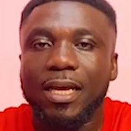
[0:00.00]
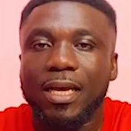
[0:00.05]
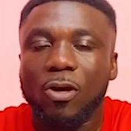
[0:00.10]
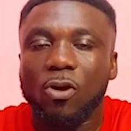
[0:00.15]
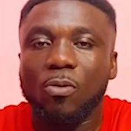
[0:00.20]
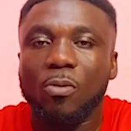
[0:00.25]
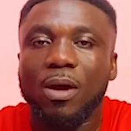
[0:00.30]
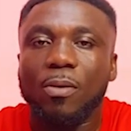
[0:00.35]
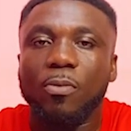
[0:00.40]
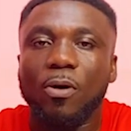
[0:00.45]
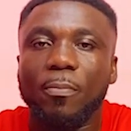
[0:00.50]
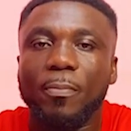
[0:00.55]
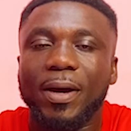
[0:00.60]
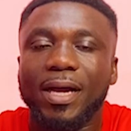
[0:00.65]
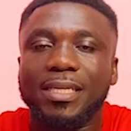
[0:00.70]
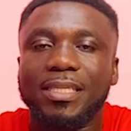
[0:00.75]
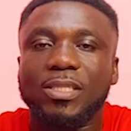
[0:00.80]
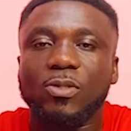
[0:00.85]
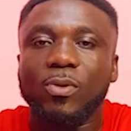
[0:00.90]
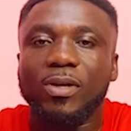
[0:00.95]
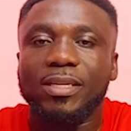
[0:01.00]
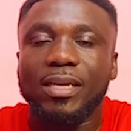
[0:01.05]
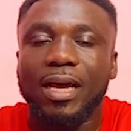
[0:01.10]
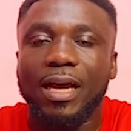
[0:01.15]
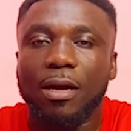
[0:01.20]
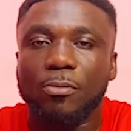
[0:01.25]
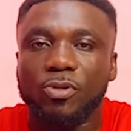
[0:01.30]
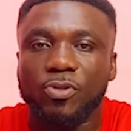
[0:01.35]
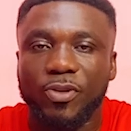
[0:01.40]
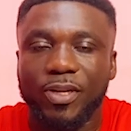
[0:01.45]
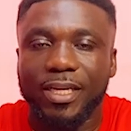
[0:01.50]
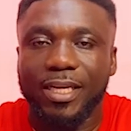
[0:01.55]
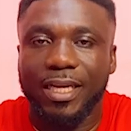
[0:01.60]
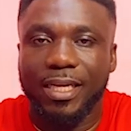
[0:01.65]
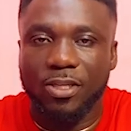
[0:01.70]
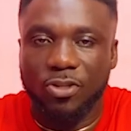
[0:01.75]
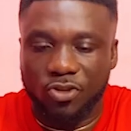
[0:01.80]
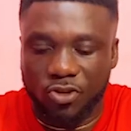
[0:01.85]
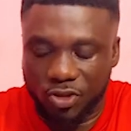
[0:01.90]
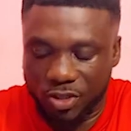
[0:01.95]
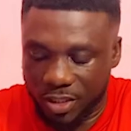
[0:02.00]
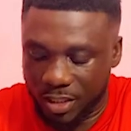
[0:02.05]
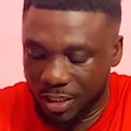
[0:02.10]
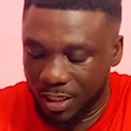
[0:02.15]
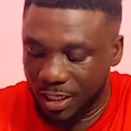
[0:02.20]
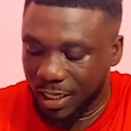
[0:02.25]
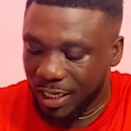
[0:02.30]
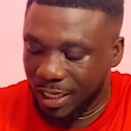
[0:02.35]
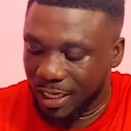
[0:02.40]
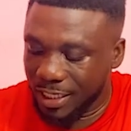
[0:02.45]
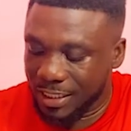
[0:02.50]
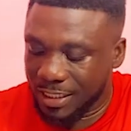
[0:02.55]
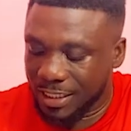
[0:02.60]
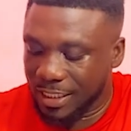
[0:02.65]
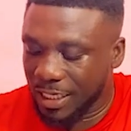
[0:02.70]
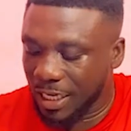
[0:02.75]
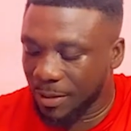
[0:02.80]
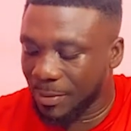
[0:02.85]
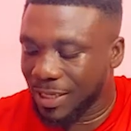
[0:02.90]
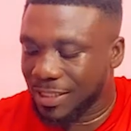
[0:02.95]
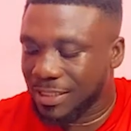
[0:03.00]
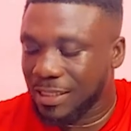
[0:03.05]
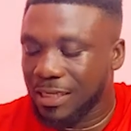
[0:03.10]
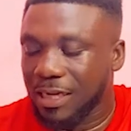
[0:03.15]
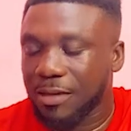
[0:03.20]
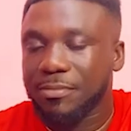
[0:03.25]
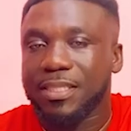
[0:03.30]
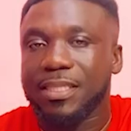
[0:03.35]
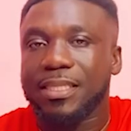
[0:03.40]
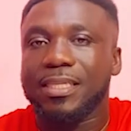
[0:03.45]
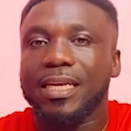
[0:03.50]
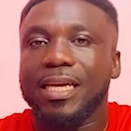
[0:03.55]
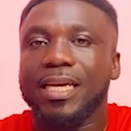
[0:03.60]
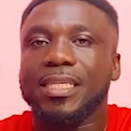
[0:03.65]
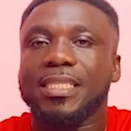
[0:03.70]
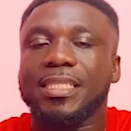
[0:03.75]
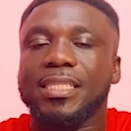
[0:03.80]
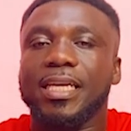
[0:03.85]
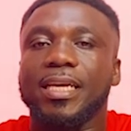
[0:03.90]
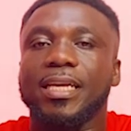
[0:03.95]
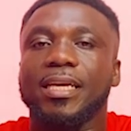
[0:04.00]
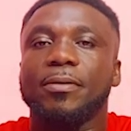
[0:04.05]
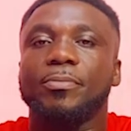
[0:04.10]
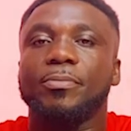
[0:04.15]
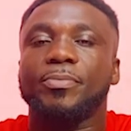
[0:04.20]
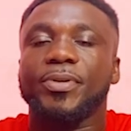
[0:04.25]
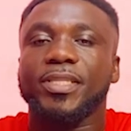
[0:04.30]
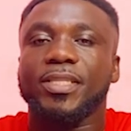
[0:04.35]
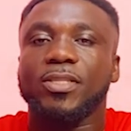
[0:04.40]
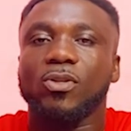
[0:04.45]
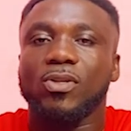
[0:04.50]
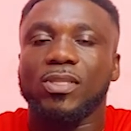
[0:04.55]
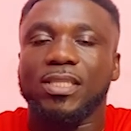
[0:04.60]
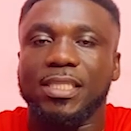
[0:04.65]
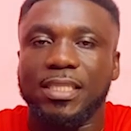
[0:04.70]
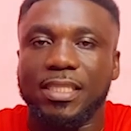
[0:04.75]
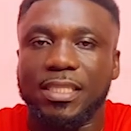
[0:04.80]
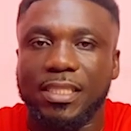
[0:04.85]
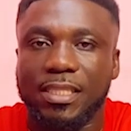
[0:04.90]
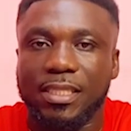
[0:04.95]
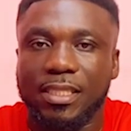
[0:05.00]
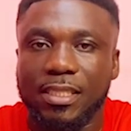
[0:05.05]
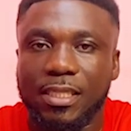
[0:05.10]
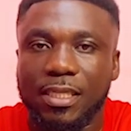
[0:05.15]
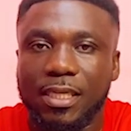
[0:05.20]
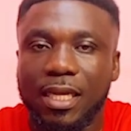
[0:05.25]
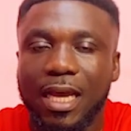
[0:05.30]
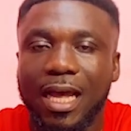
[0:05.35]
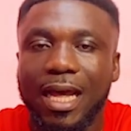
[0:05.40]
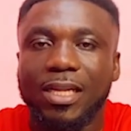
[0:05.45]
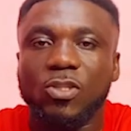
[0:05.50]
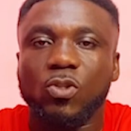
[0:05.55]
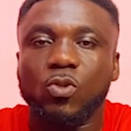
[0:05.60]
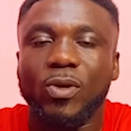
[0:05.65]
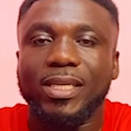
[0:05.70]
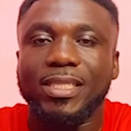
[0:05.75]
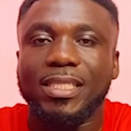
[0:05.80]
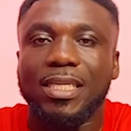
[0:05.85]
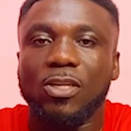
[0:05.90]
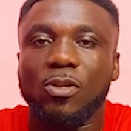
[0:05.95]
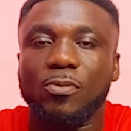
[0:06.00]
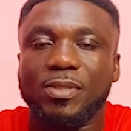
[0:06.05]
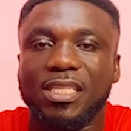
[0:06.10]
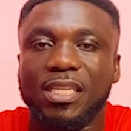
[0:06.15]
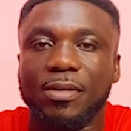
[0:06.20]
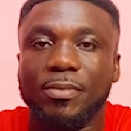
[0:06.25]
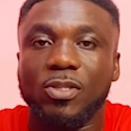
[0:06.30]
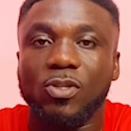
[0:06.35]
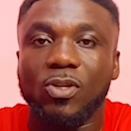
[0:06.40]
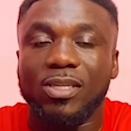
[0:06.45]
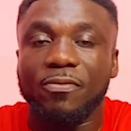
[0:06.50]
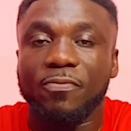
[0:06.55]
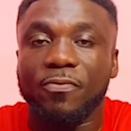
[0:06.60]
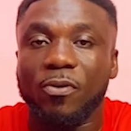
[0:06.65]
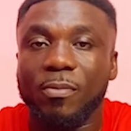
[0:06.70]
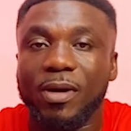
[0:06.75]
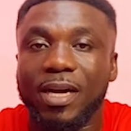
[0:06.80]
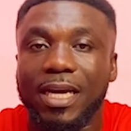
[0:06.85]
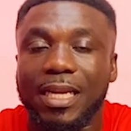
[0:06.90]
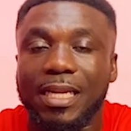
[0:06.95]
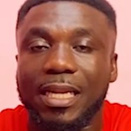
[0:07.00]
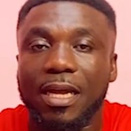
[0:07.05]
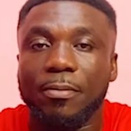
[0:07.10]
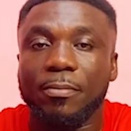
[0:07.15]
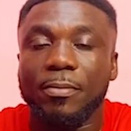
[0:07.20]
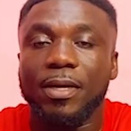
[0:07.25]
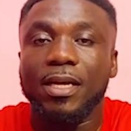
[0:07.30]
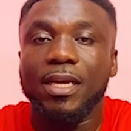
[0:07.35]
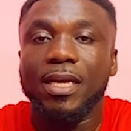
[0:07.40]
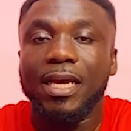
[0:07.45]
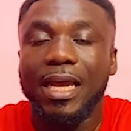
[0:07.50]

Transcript: Come on, Bob Banner, so when you hamstring injury. In the game, Southampton, Eshe, Bristol City, and so on, Salem Semen, you're the former club.